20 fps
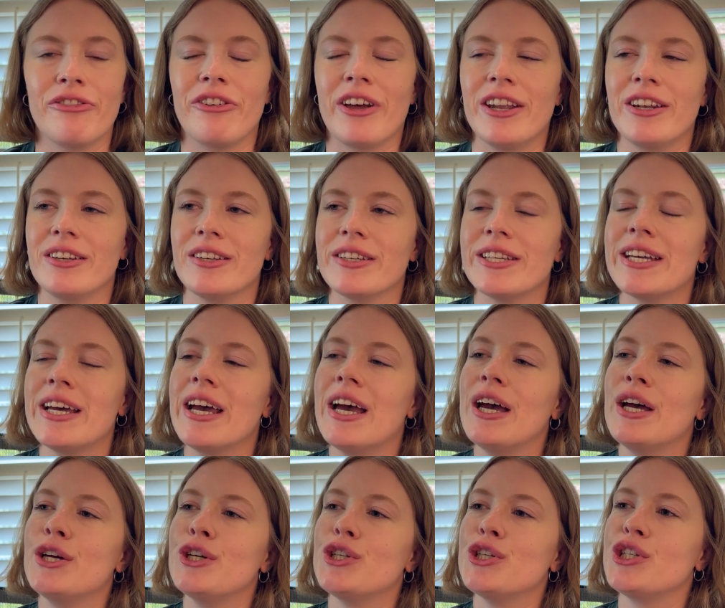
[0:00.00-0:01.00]
And
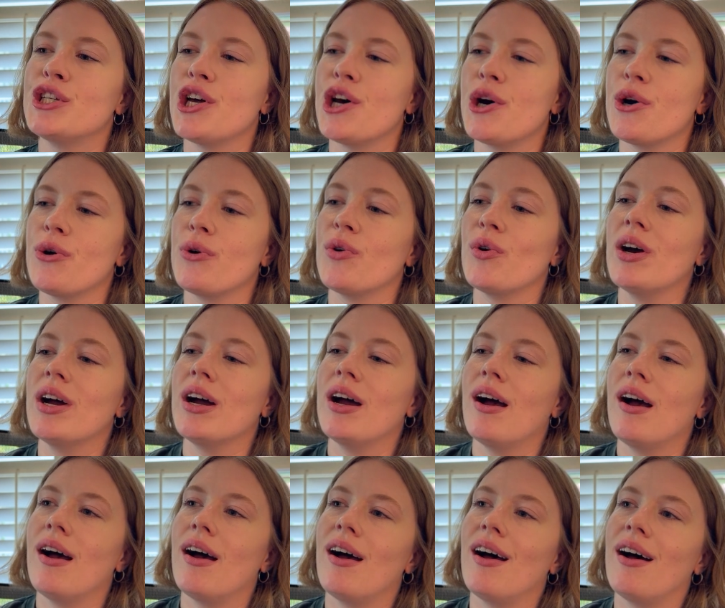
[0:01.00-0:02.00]
so
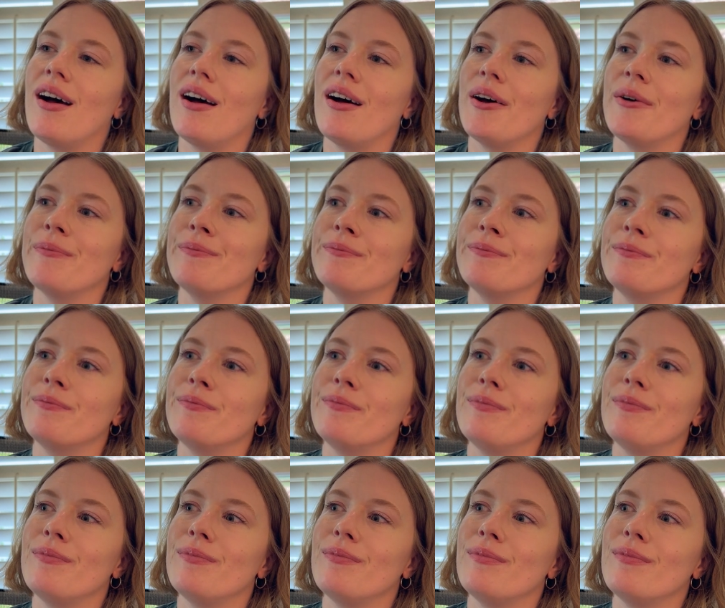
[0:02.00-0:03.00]

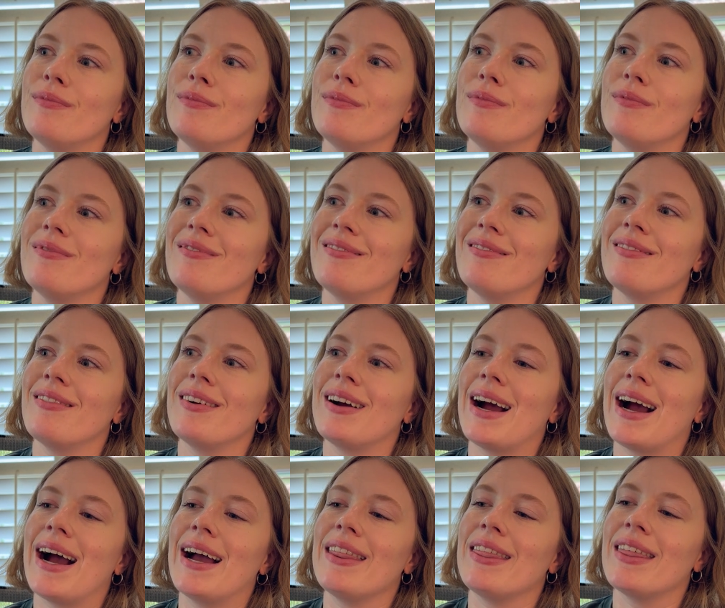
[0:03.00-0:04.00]

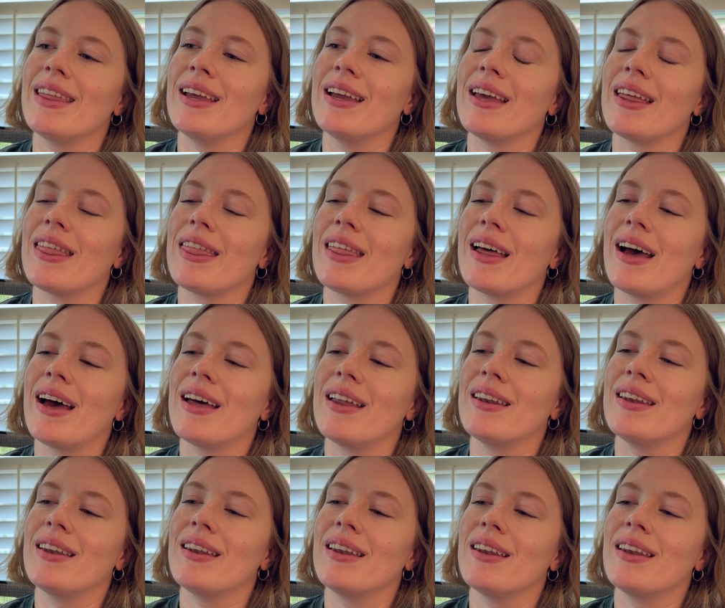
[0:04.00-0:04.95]
I think that